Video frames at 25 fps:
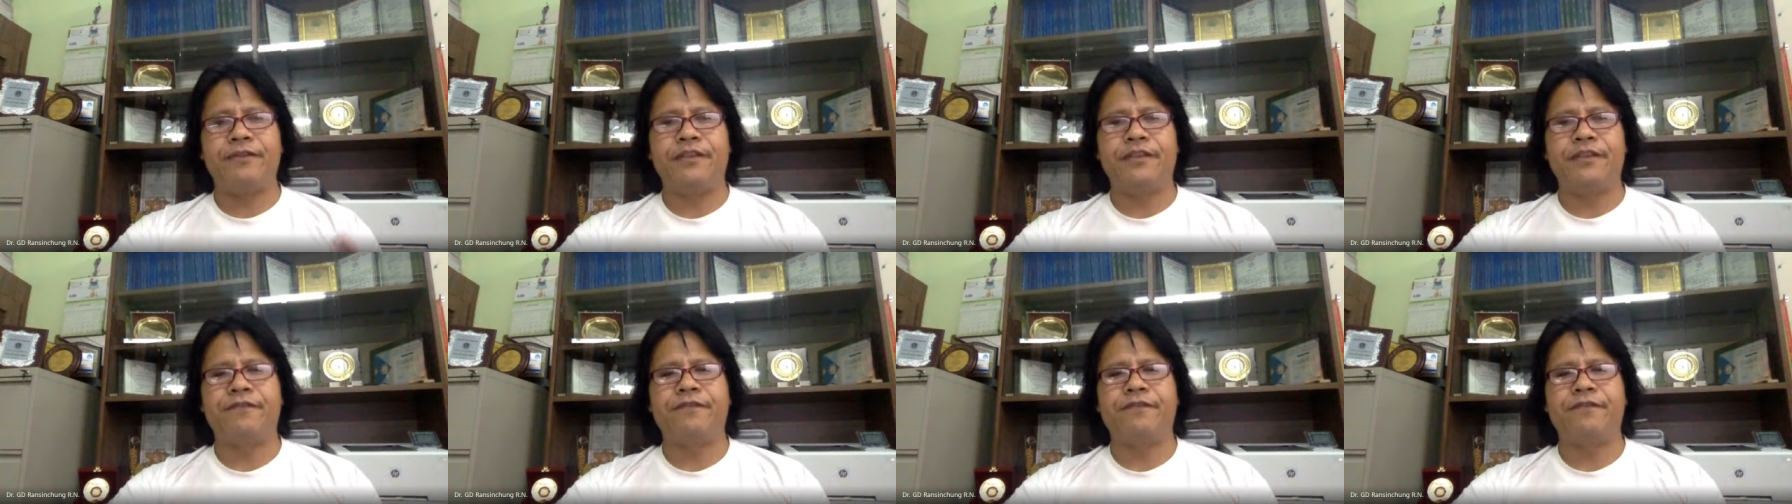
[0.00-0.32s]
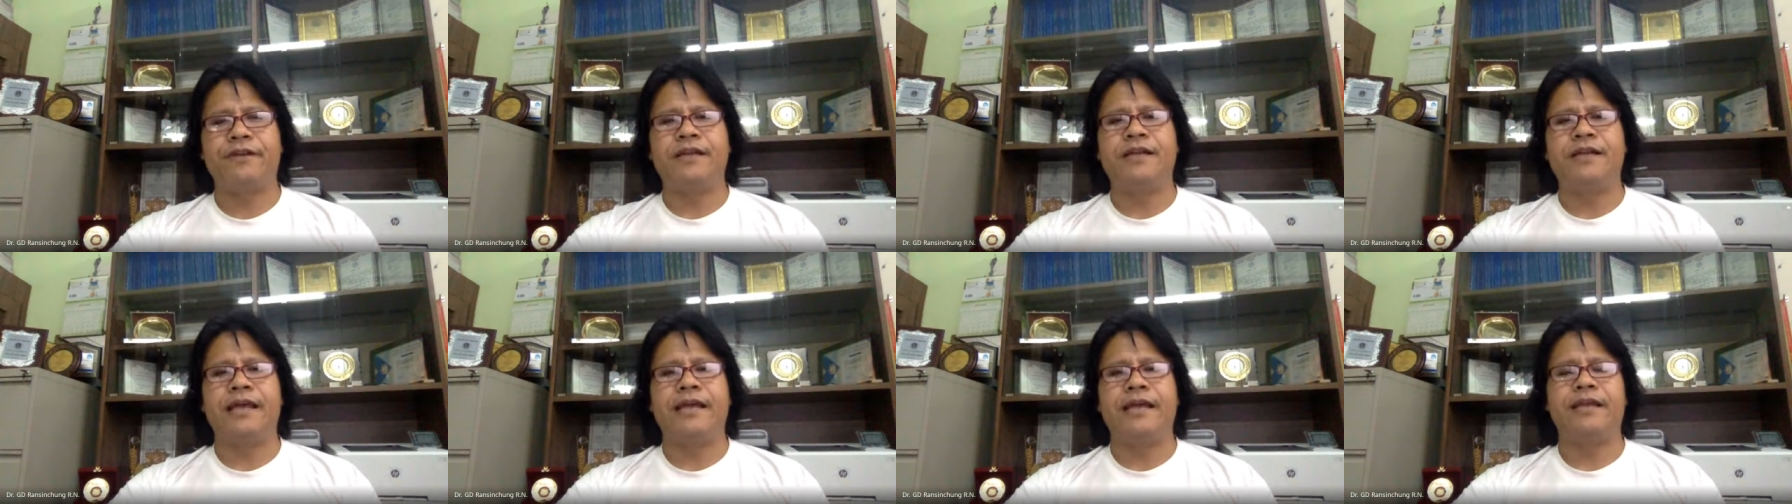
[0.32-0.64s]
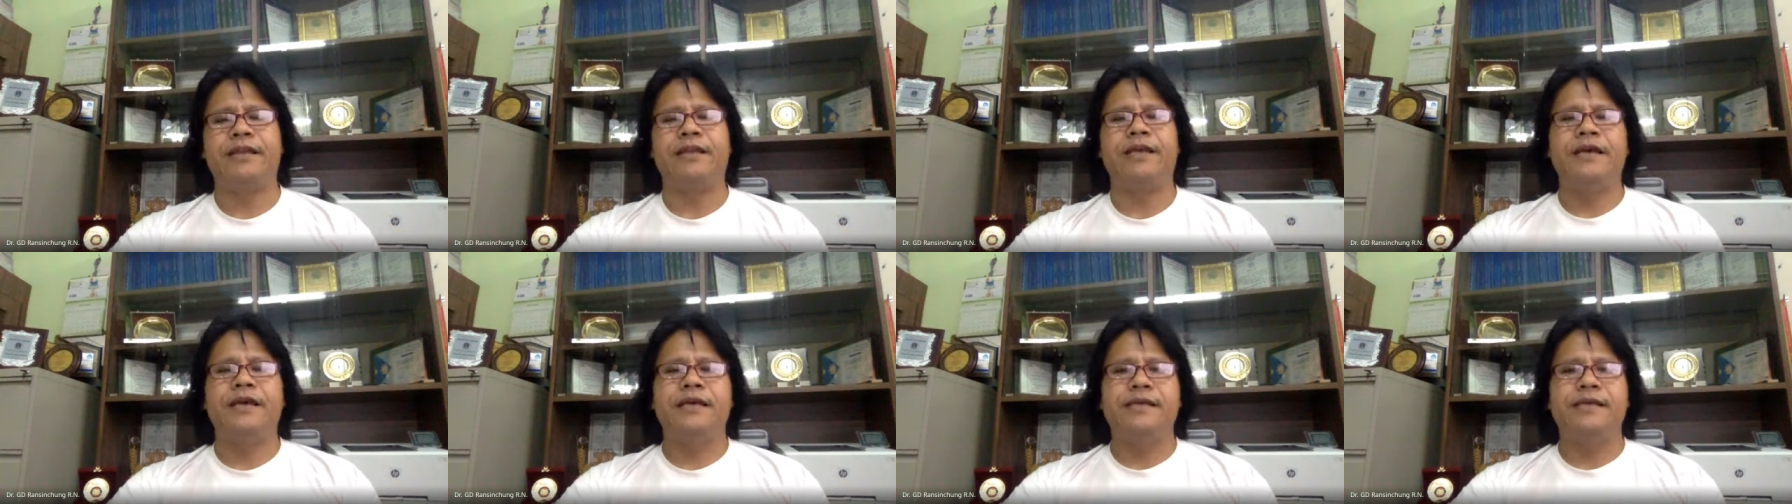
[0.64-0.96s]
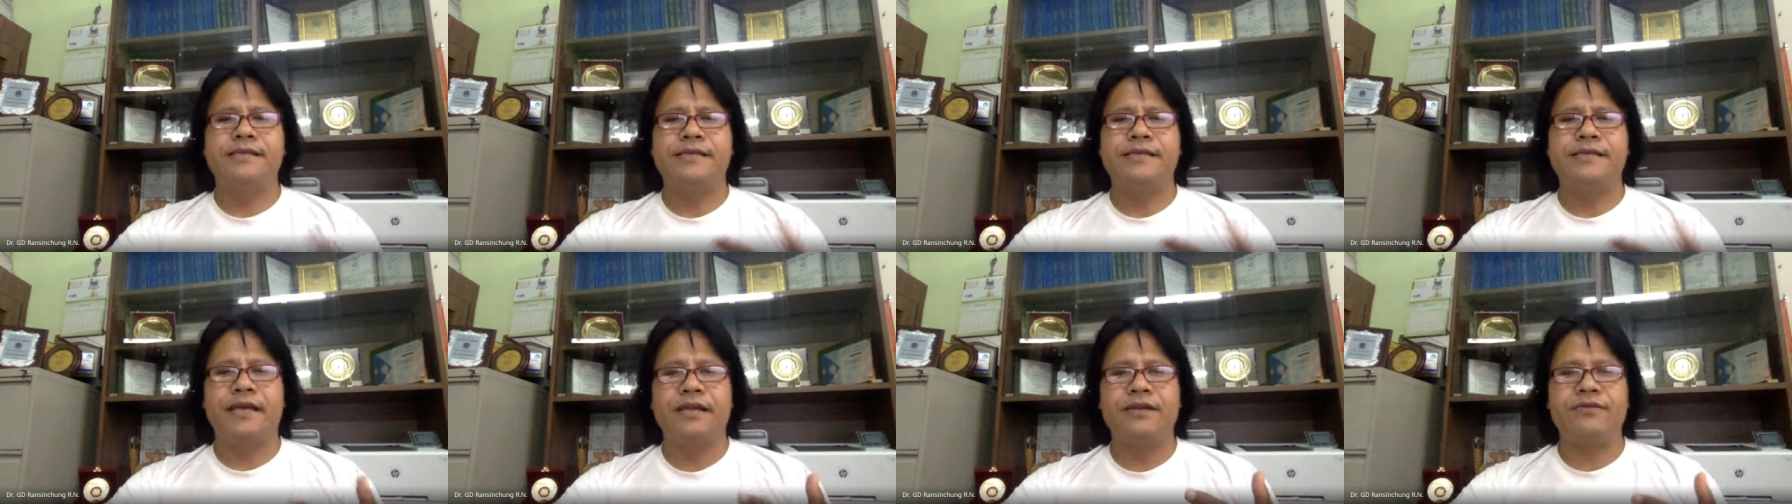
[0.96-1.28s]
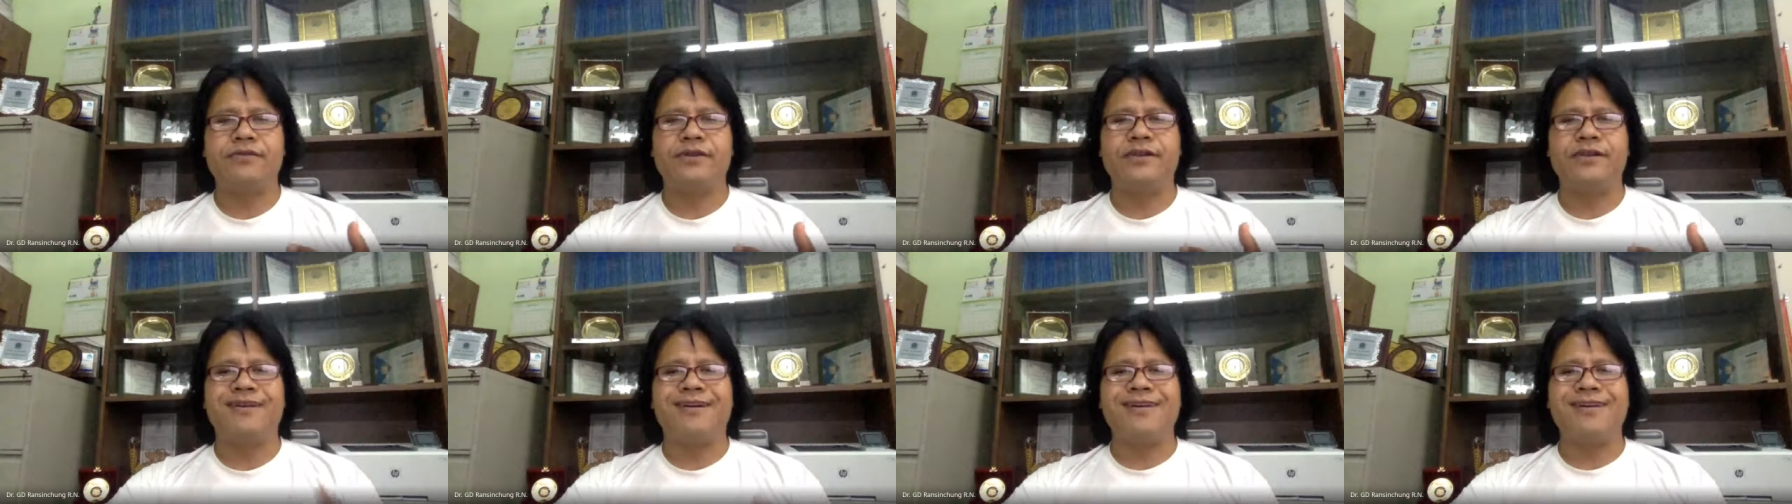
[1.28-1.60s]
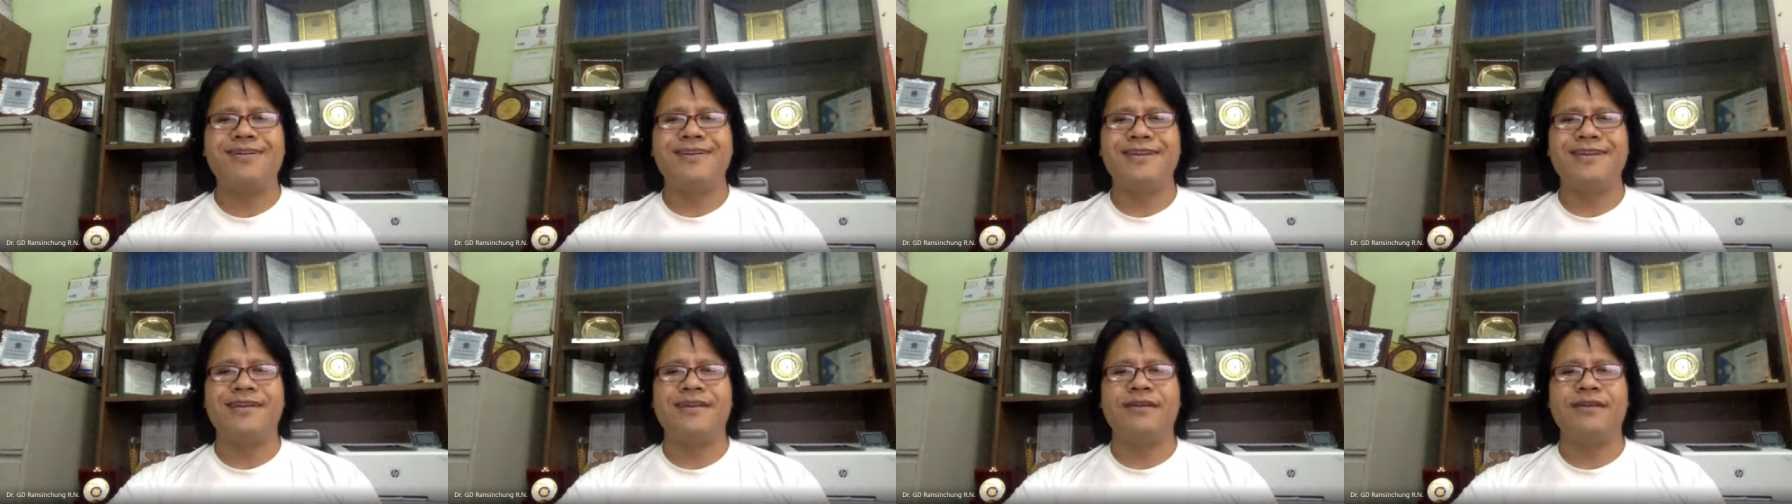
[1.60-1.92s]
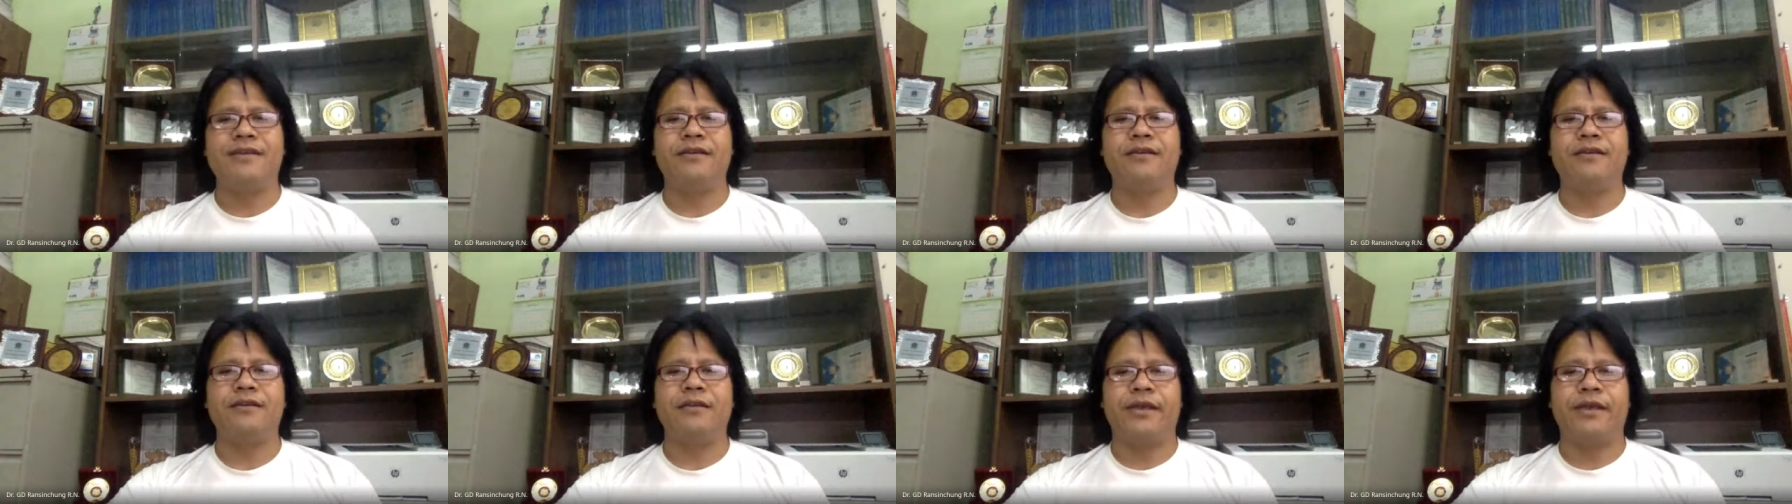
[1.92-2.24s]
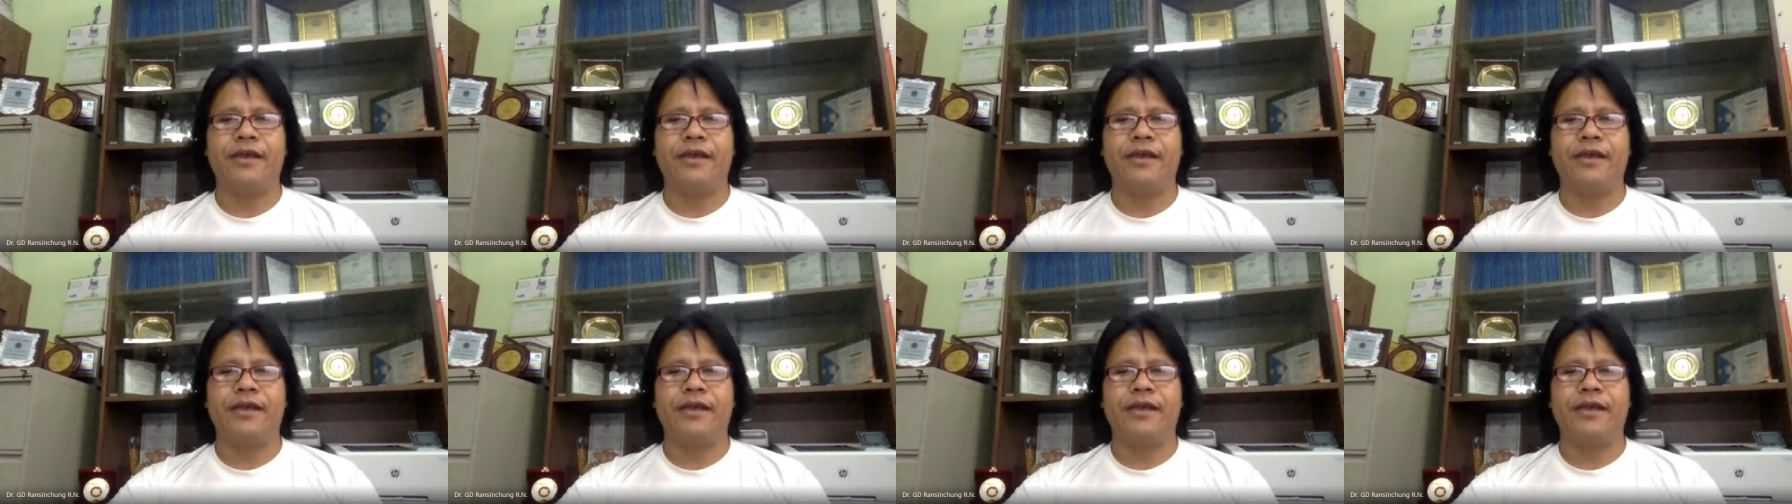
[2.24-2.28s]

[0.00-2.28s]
different like set retarding,